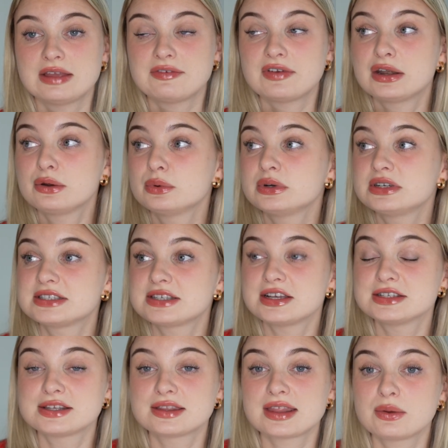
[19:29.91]
If anyone
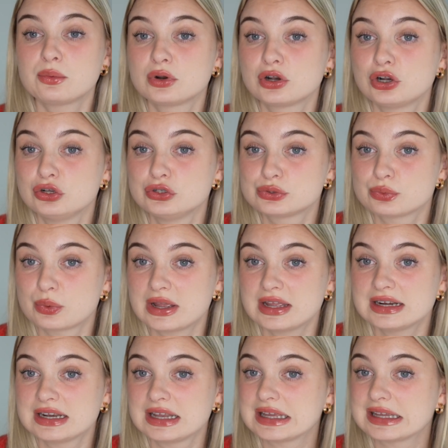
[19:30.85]
decides that they want to lose
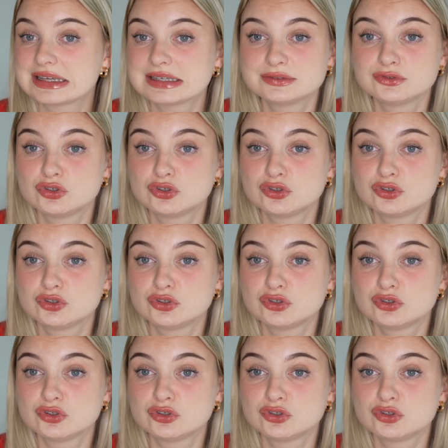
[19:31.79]
weight, like,